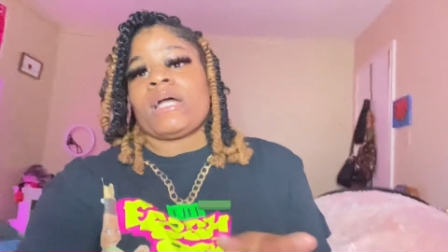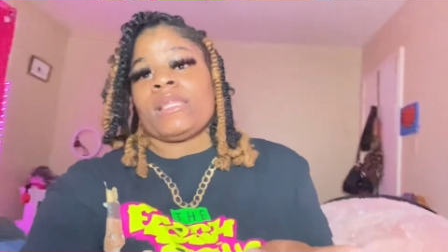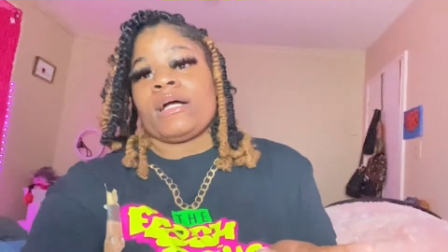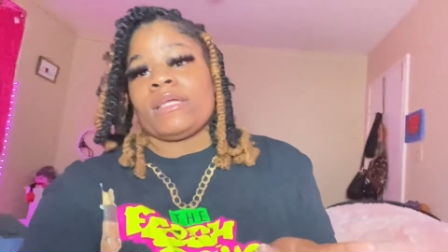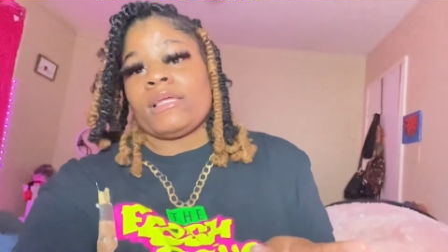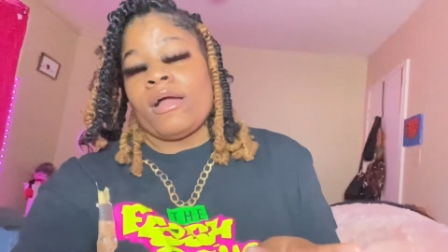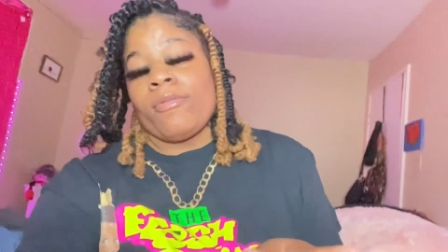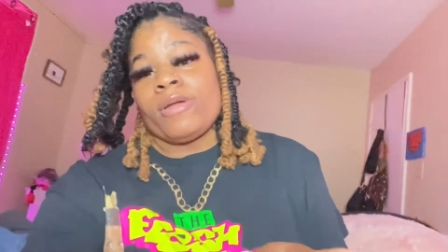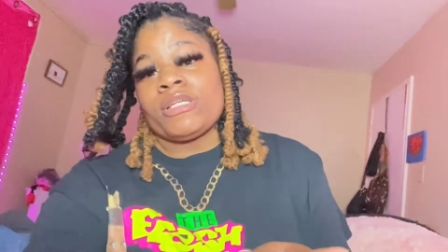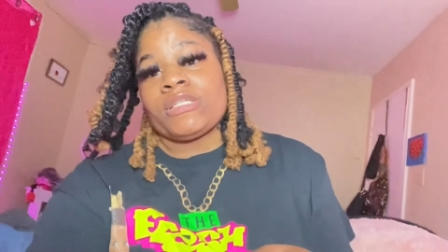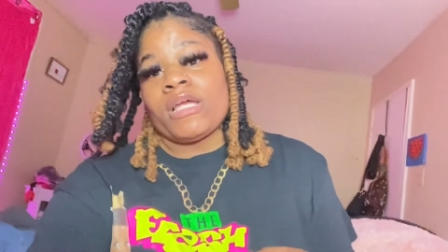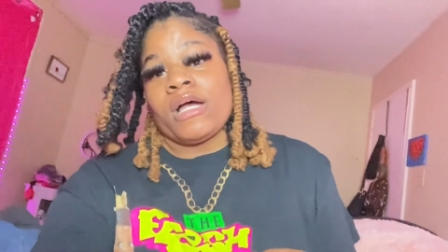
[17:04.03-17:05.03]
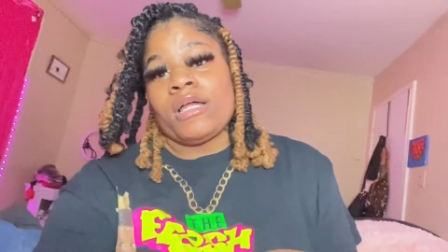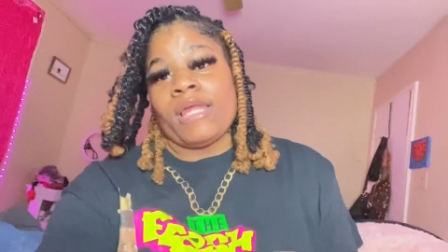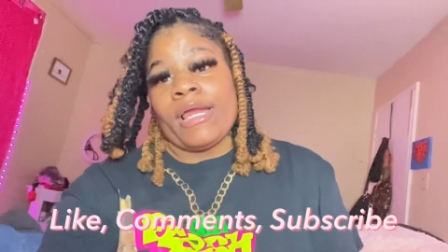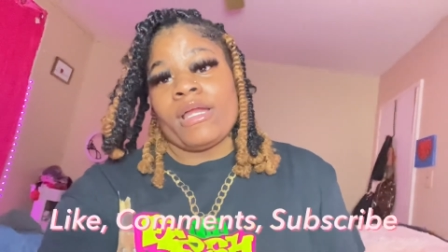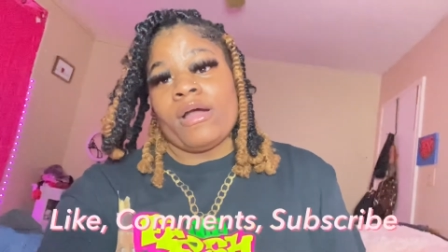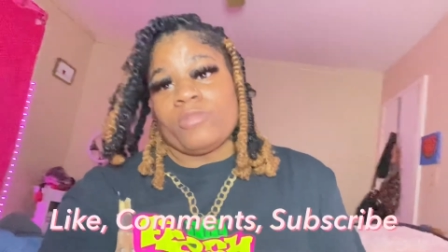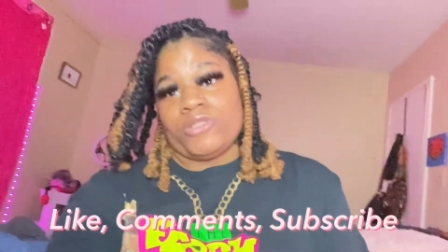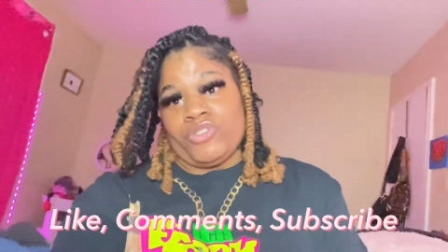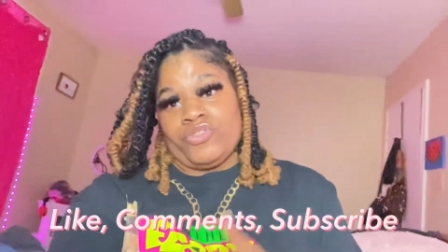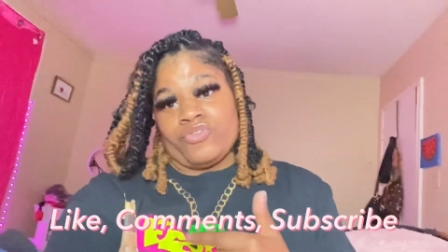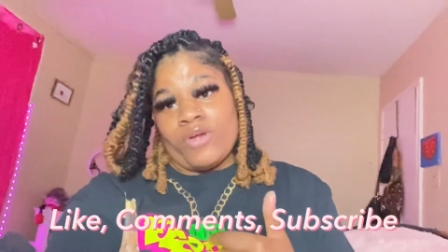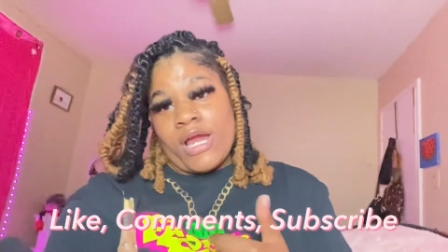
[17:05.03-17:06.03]
y'all like, uh, make sure y'all like, comment,
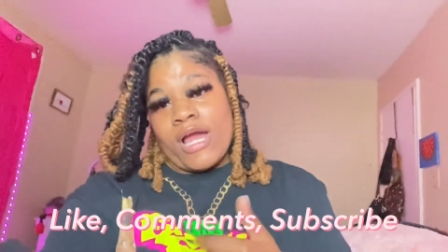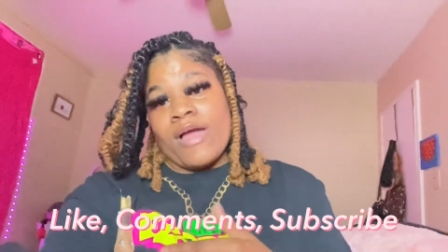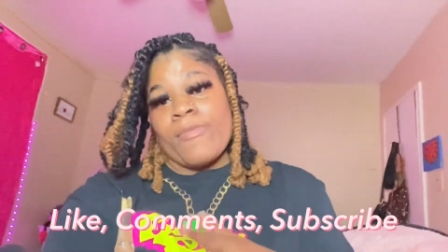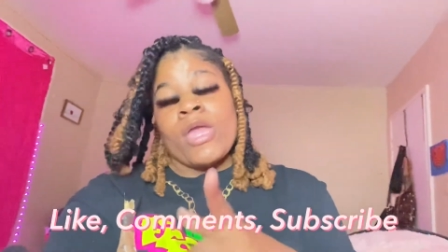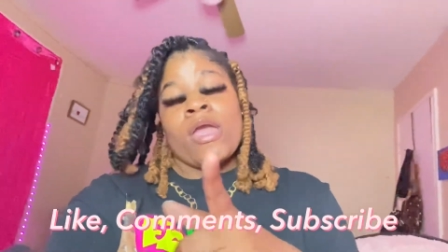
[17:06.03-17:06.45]
subscribe.